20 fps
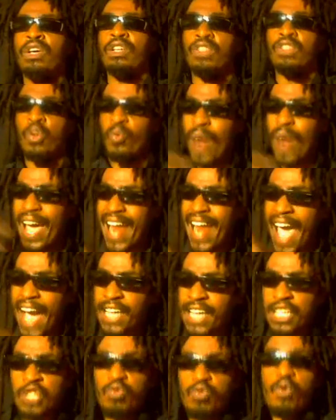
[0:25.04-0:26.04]
the right
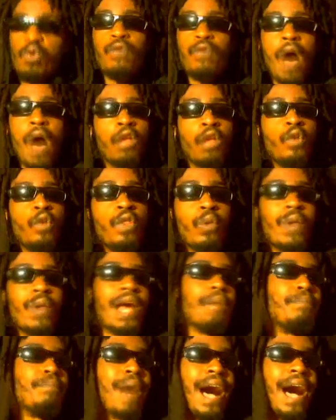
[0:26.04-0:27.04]
actions will follow the
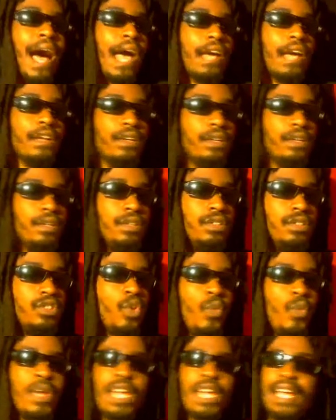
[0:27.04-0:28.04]
right mind.
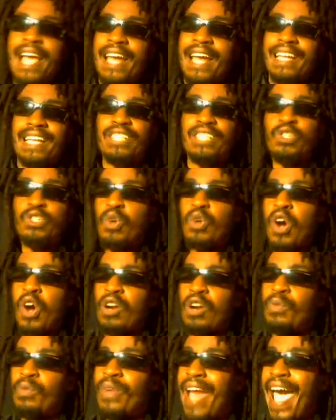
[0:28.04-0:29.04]
So we ain't got to get too
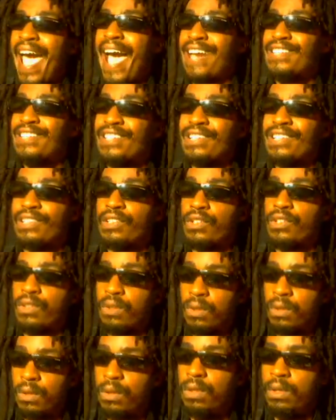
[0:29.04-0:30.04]
caught up with actions.
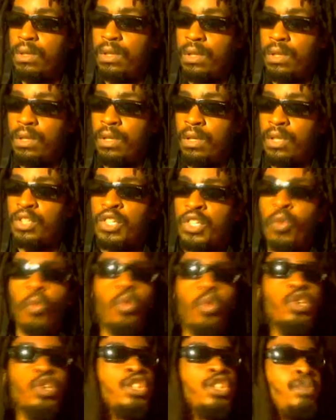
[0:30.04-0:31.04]

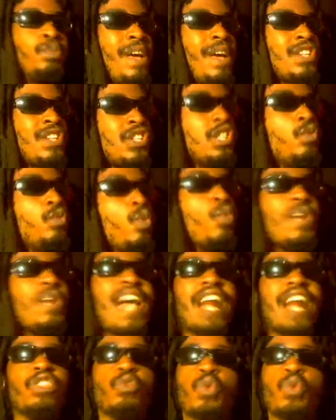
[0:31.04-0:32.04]
Especially when we
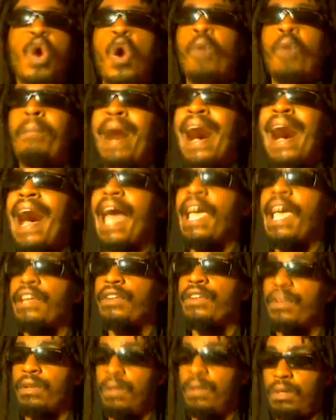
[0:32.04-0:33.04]
got the wrong
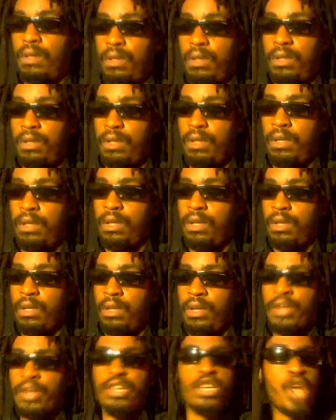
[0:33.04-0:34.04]
mind.
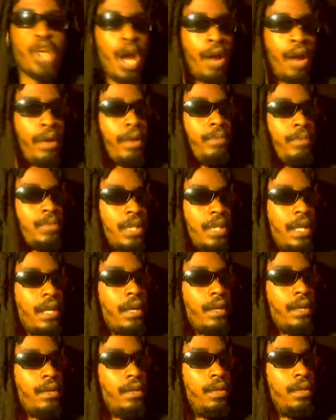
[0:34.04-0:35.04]
Did y'all hear what I'm
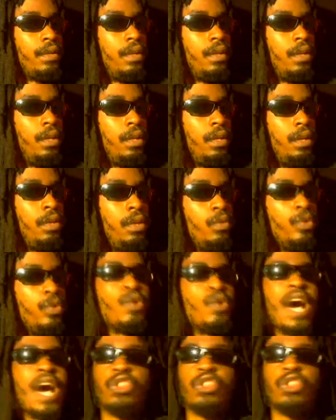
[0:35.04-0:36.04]
saying? When
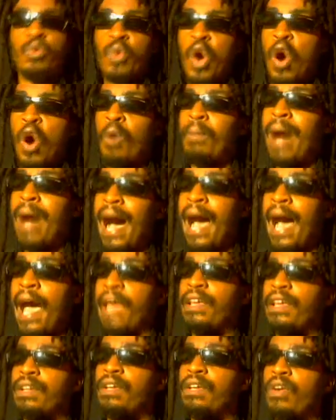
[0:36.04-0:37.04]
you got the wrong
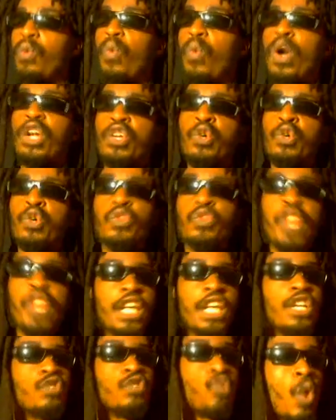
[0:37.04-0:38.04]
mind, what you
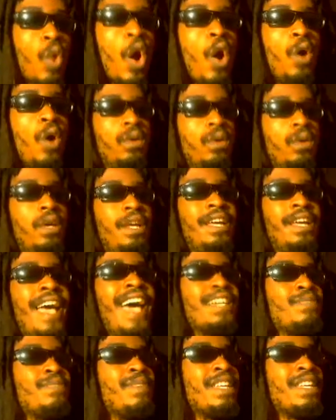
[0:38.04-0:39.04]
think is wrong
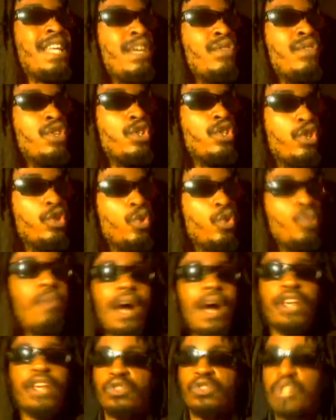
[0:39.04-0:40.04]
has been given to you
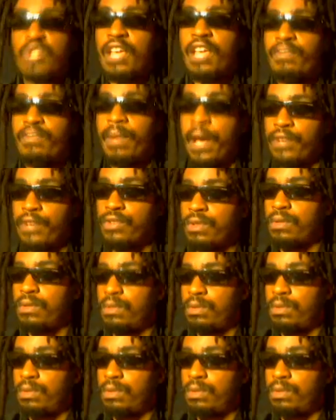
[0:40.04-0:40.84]
by your slave master.